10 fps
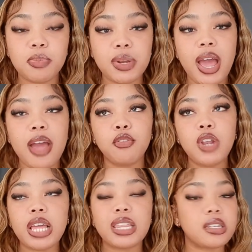but I feel
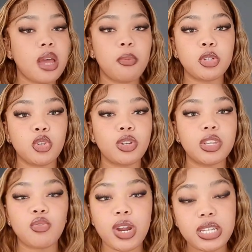like that time was not
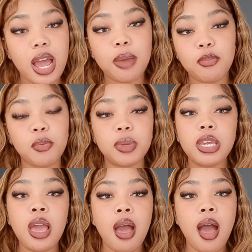the right time for
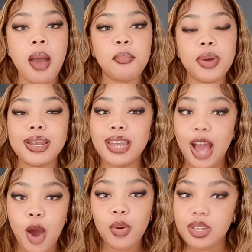me, but
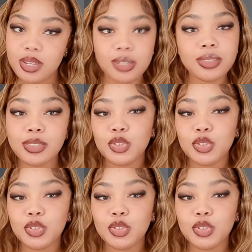now it is.